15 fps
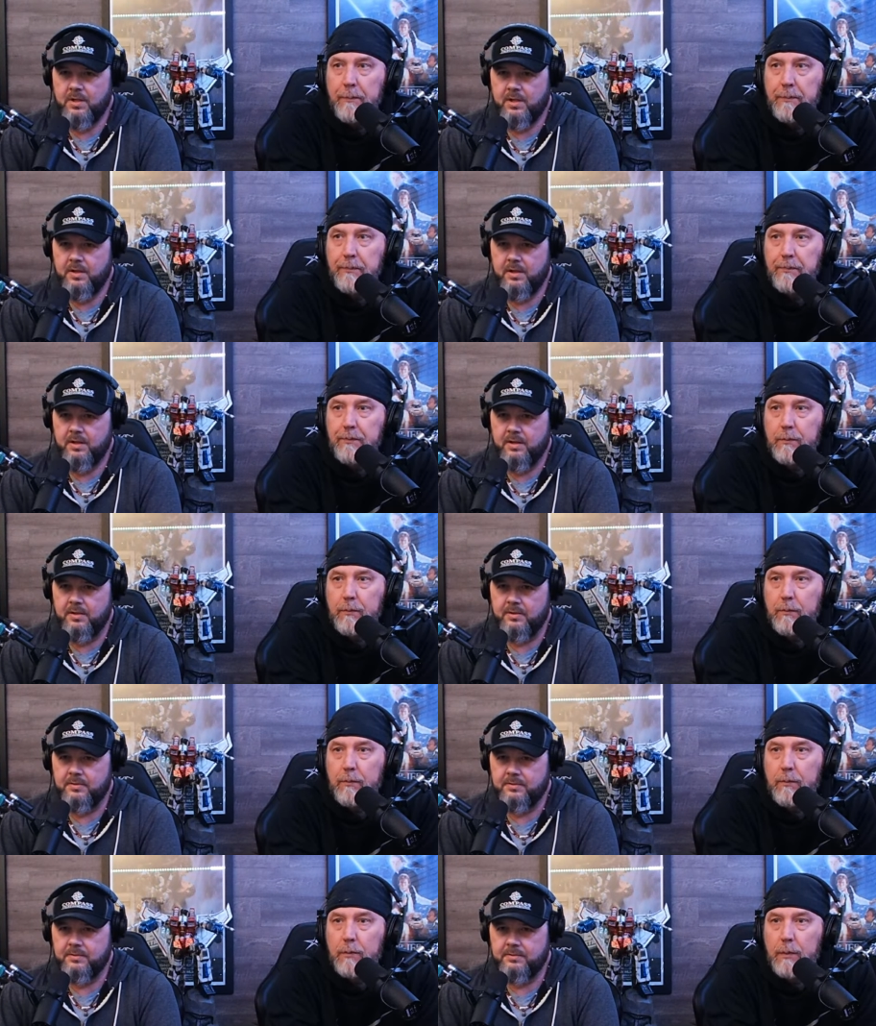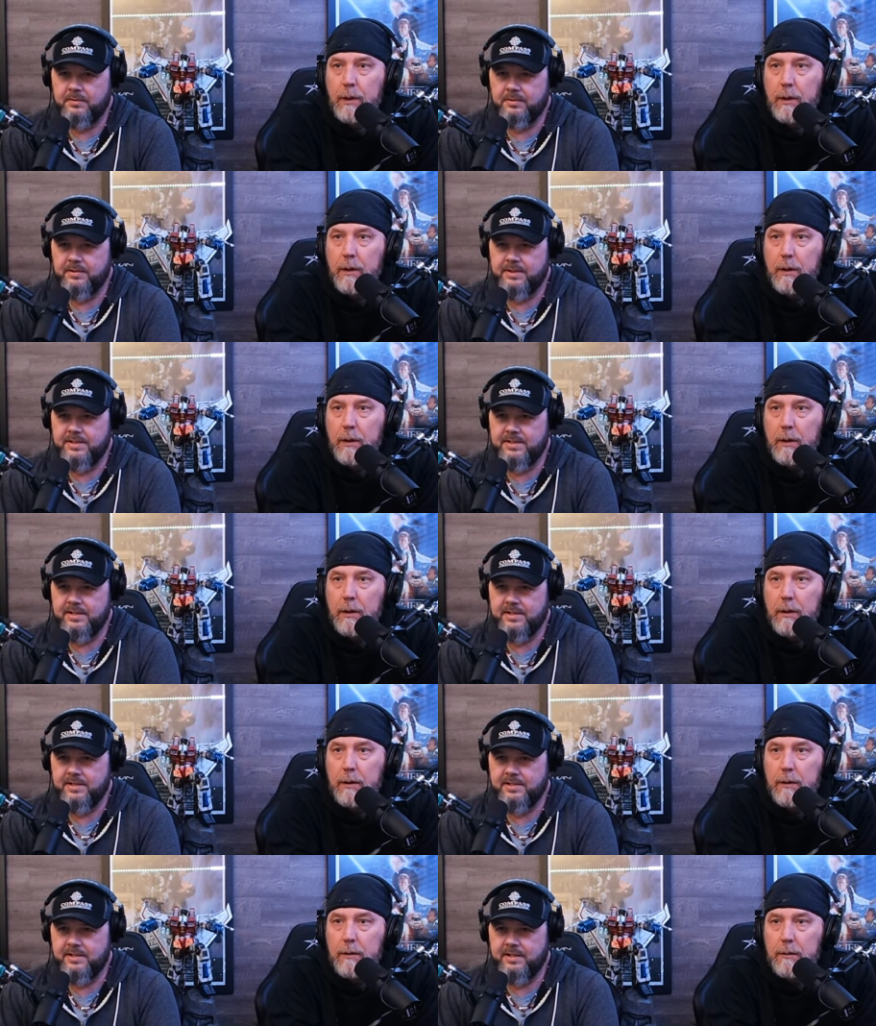Speaker 1: Uh oh, he's
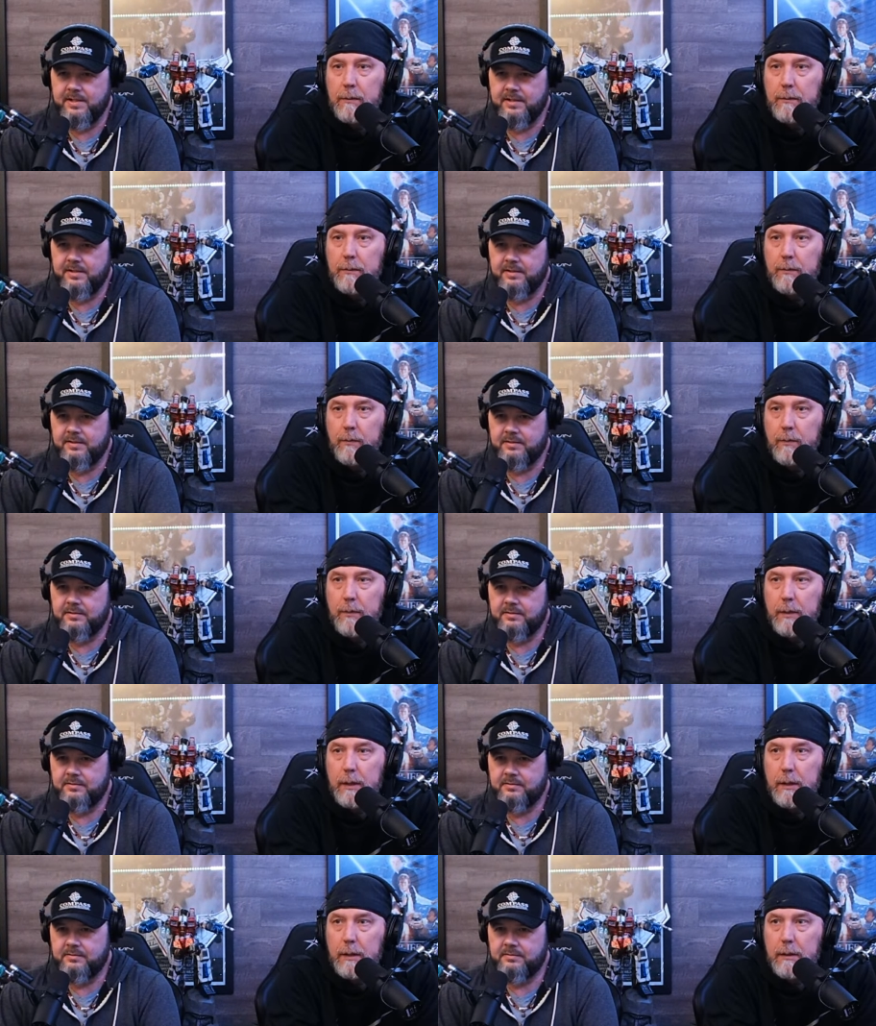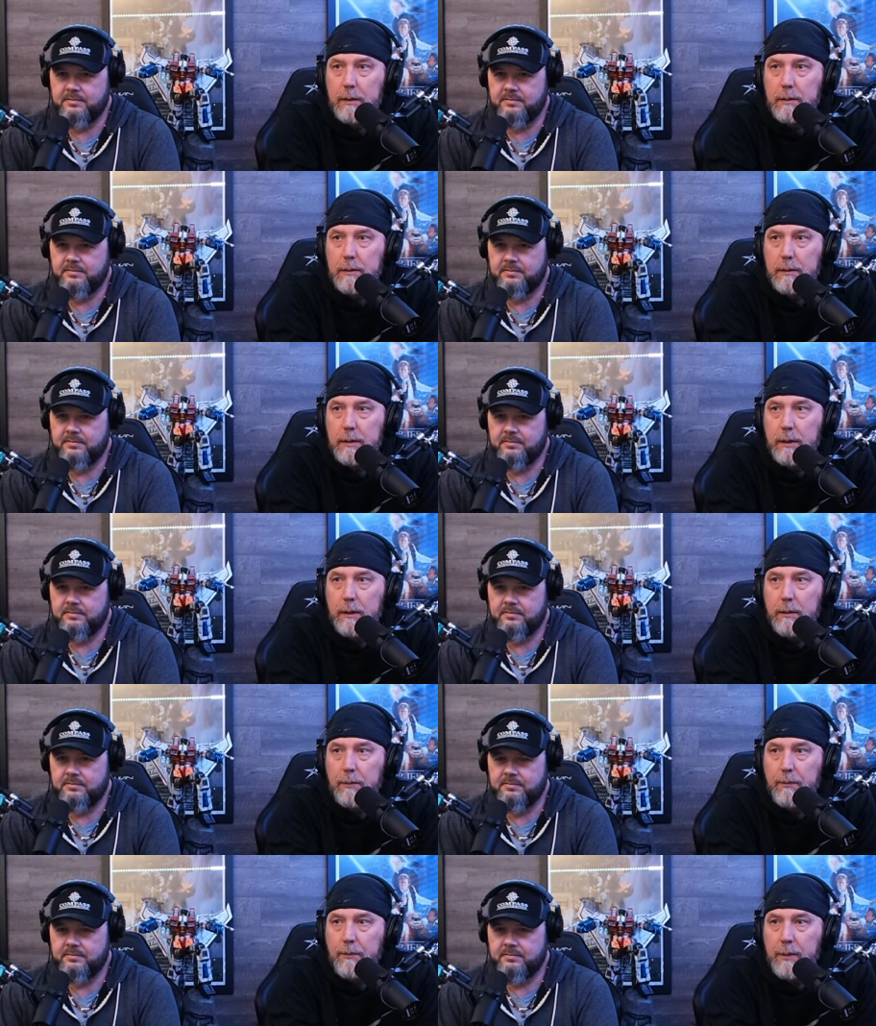seasick.
Speaker 2: Looks,
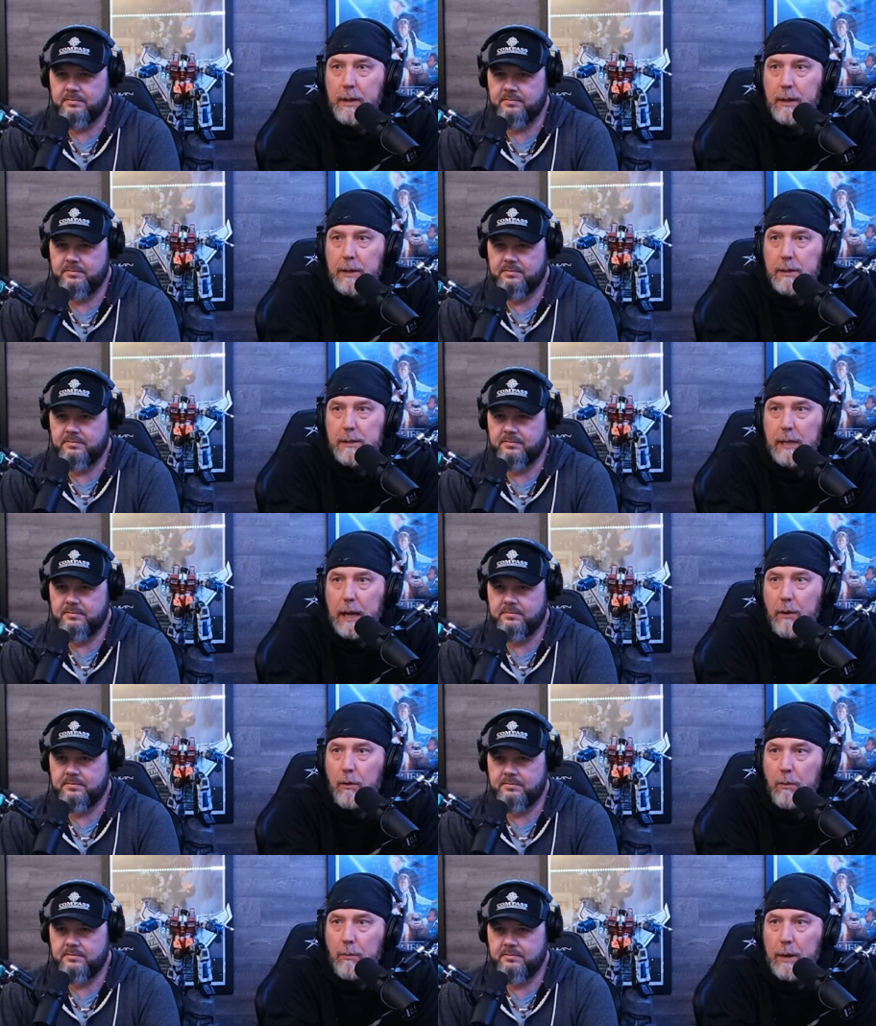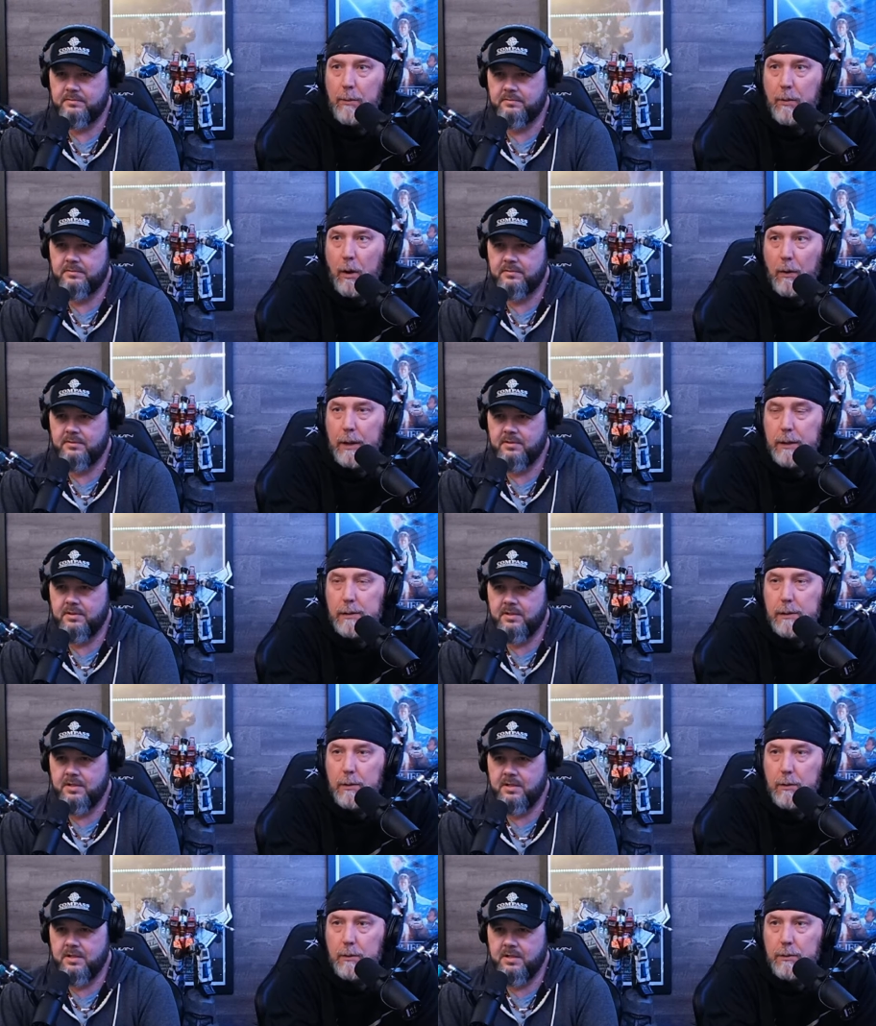yep. See, I don't remember all these
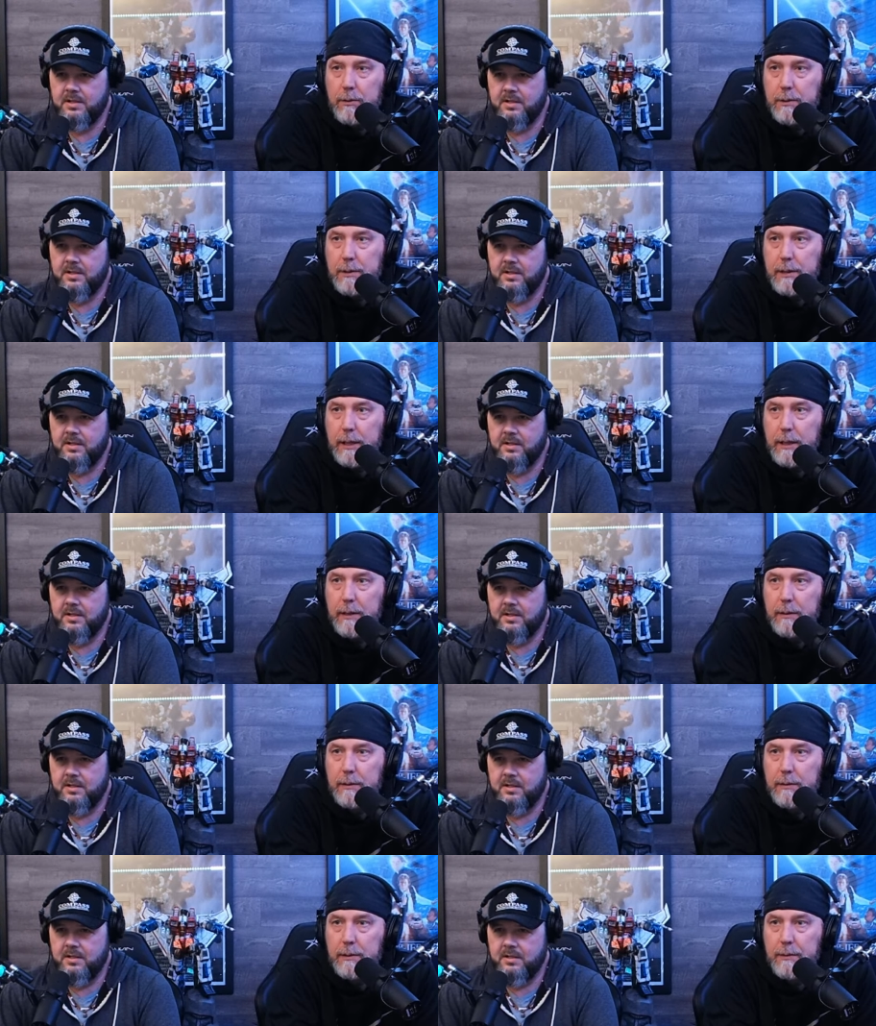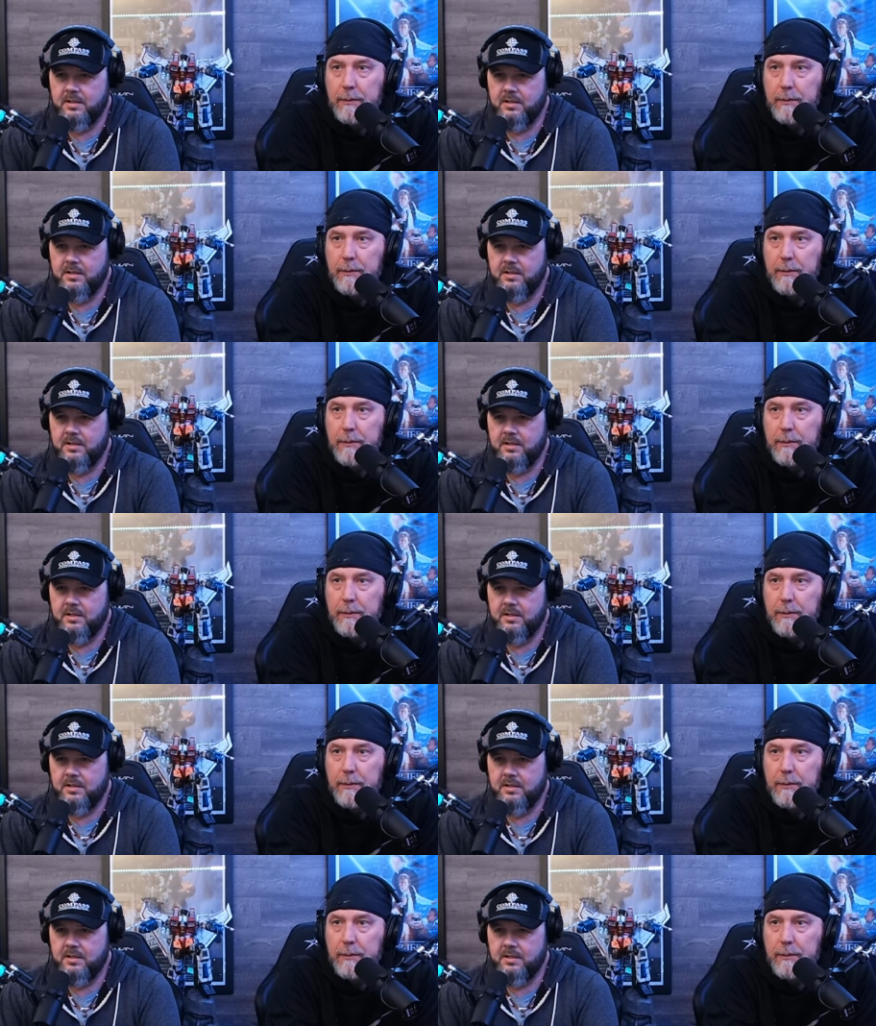little scenes.